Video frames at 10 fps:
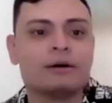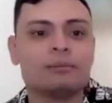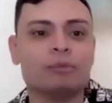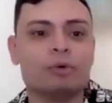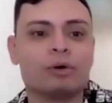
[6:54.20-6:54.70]

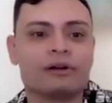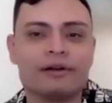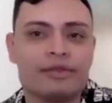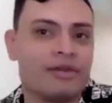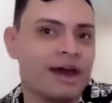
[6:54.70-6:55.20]

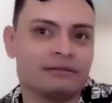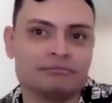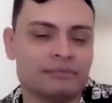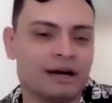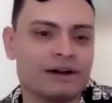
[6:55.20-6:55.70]
more than
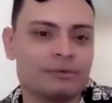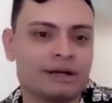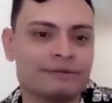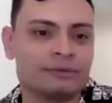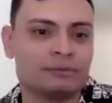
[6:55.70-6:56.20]
I would
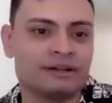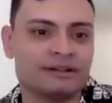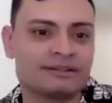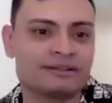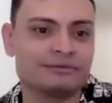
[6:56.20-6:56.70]
ever want
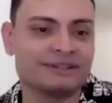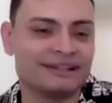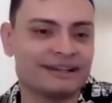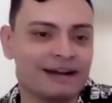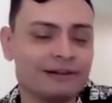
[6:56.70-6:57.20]
to
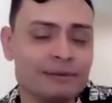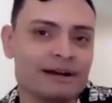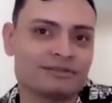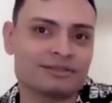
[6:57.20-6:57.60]
really care about.